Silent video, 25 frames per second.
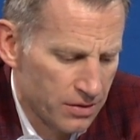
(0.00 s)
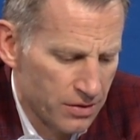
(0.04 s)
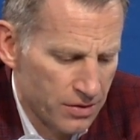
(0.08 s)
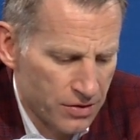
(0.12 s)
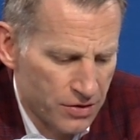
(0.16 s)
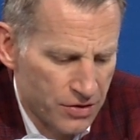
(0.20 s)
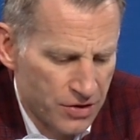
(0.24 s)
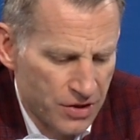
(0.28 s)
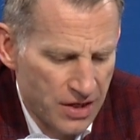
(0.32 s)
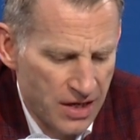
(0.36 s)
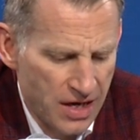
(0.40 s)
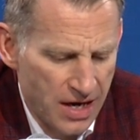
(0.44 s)

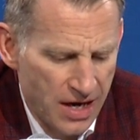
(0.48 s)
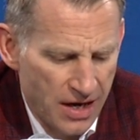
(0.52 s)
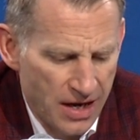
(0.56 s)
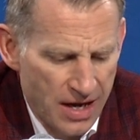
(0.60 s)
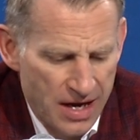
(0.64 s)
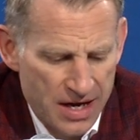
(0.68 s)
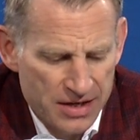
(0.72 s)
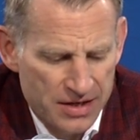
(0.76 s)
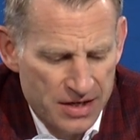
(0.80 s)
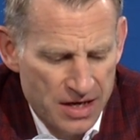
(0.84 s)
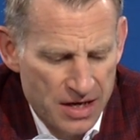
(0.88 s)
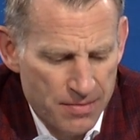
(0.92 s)
Z had
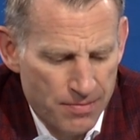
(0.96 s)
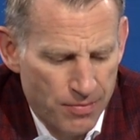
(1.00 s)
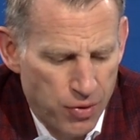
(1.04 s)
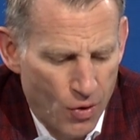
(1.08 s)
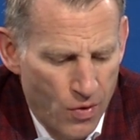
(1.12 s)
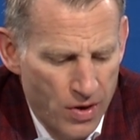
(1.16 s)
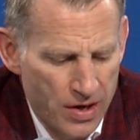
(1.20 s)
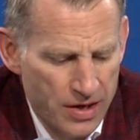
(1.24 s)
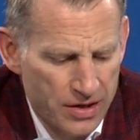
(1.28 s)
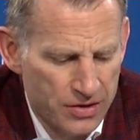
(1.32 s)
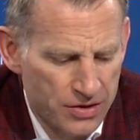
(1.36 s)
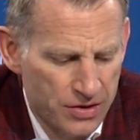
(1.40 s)
18
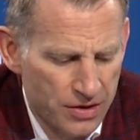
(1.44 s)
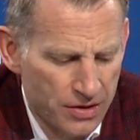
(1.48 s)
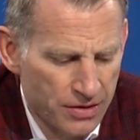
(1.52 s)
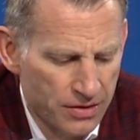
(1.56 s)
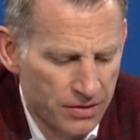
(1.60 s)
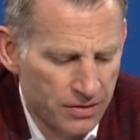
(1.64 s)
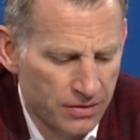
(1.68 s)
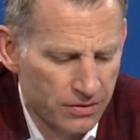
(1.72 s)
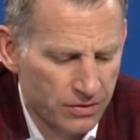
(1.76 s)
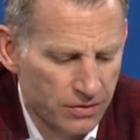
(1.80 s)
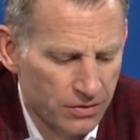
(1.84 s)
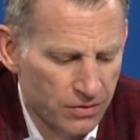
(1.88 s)
points
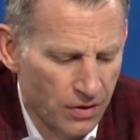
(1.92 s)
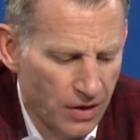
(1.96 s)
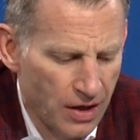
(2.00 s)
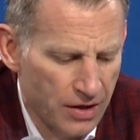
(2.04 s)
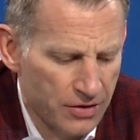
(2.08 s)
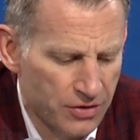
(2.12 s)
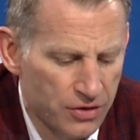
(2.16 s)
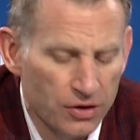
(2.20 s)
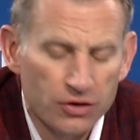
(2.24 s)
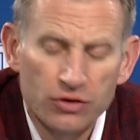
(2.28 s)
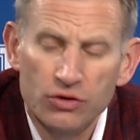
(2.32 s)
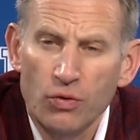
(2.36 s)
in
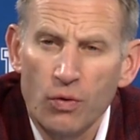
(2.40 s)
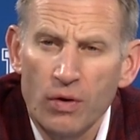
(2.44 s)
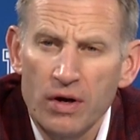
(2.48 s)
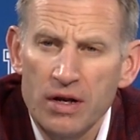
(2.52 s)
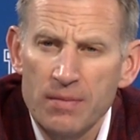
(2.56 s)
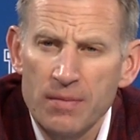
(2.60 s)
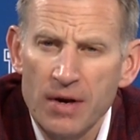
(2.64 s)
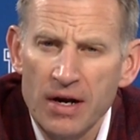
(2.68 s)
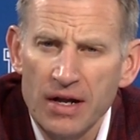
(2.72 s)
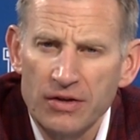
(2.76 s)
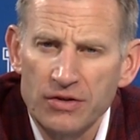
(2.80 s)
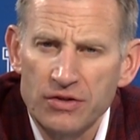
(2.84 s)
less than
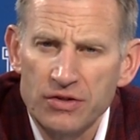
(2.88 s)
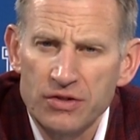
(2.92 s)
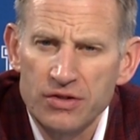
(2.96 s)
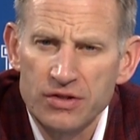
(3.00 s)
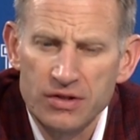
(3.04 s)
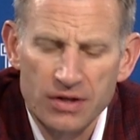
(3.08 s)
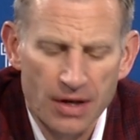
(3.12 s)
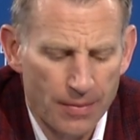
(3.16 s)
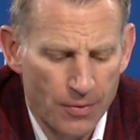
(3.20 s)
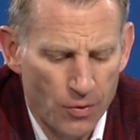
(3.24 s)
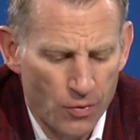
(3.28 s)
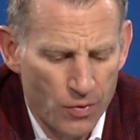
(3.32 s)
20
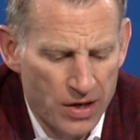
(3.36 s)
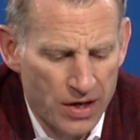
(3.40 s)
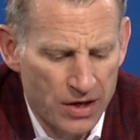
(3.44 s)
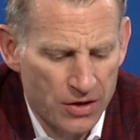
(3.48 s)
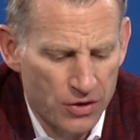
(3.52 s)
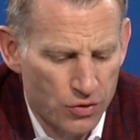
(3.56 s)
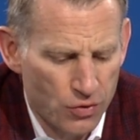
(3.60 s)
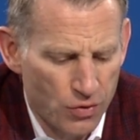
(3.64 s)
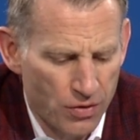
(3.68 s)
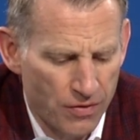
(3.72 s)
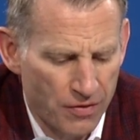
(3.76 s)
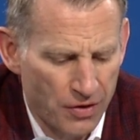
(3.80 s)
minutes. I mean, we
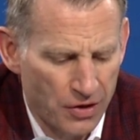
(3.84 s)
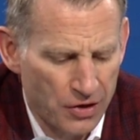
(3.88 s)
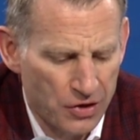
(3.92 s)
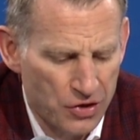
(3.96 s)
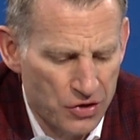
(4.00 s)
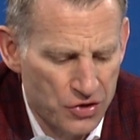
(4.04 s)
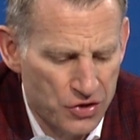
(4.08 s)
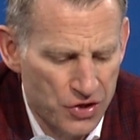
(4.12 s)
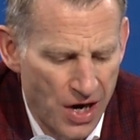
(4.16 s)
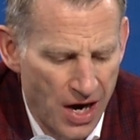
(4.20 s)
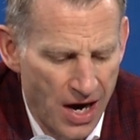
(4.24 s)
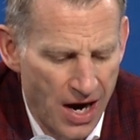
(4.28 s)
didn't do a very
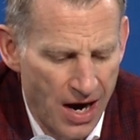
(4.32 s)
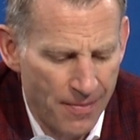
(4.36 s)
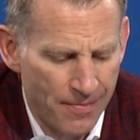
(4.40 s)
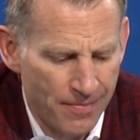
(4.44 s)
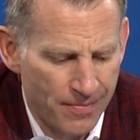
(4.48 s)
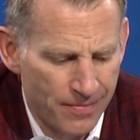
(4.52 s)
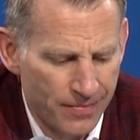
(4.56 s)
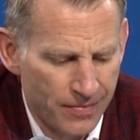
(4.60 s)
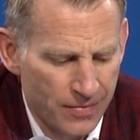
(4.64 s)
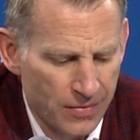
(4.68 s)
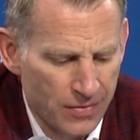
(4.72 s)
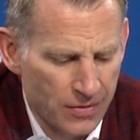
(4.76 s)
good job